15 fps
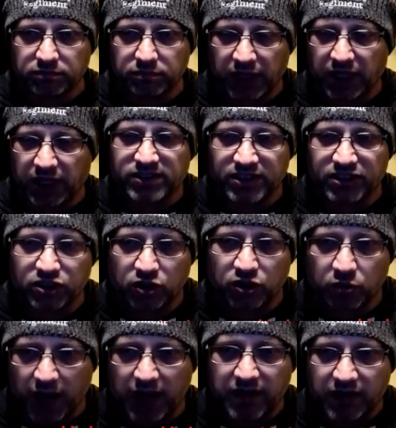because it's the
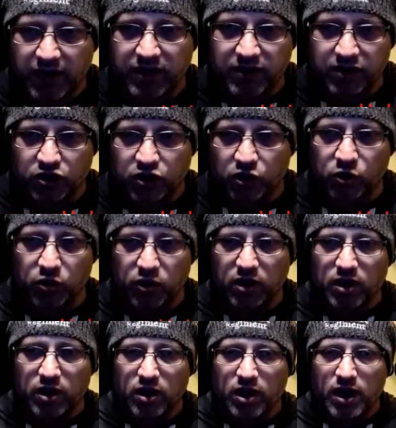right thing to do,
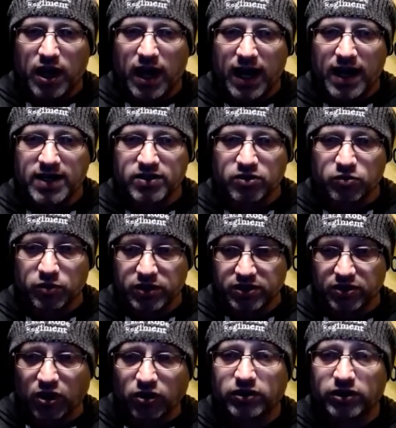has
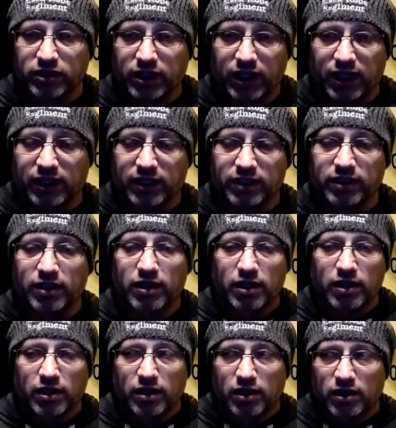resulted in
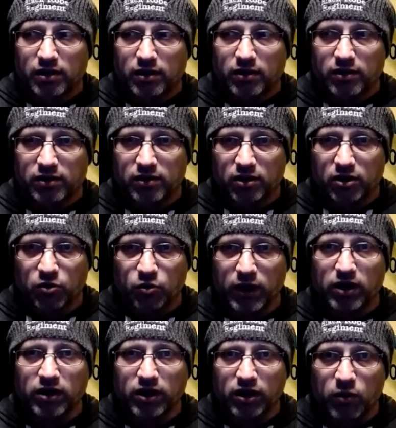a
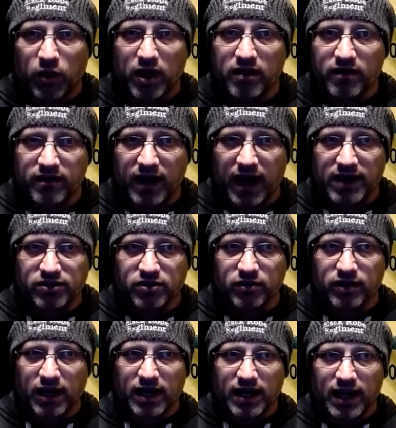whittling away of that,
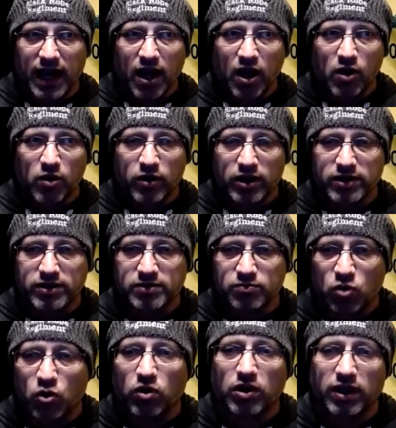so that now it's
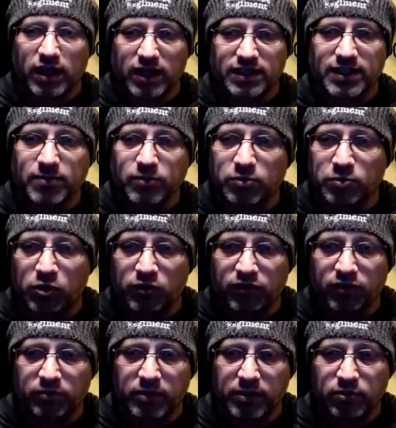morally acceptable
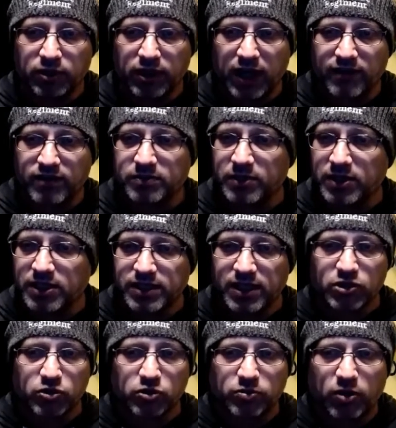for people to have as many
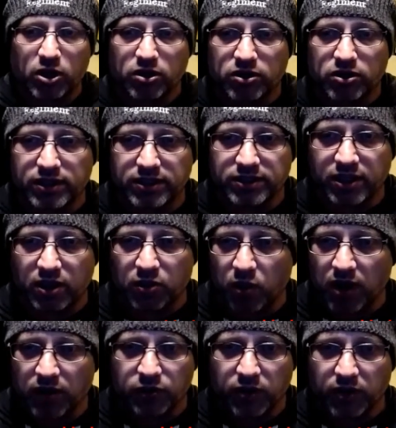sexual partners as they
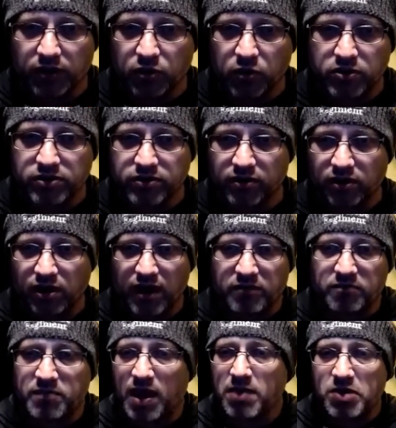want throughout the course of their
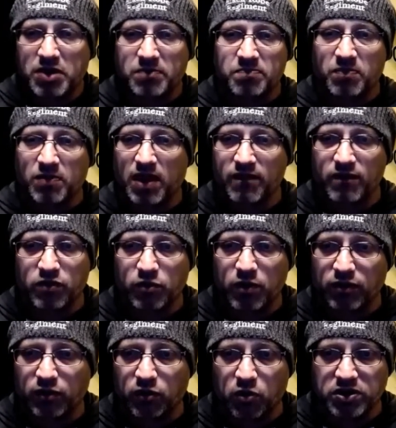life, maybe even
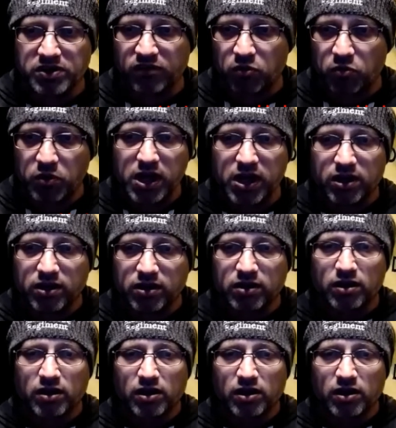throughout the course of a week,